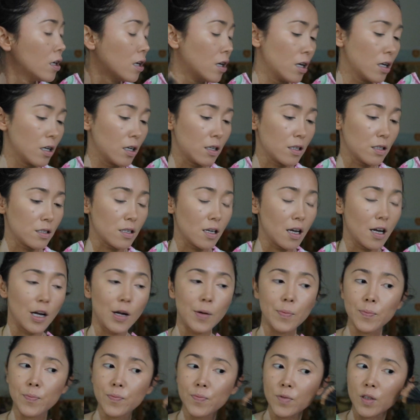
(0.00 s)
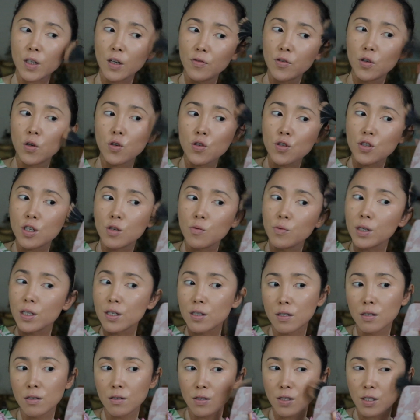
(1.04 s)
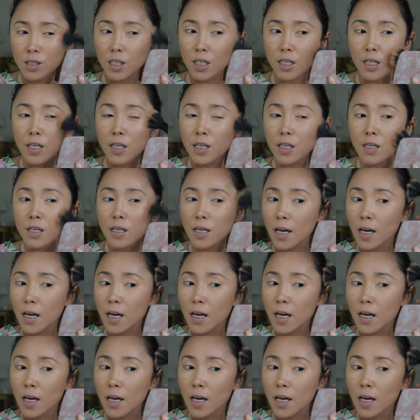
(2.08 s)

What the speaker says: Because, of course, he was skinny,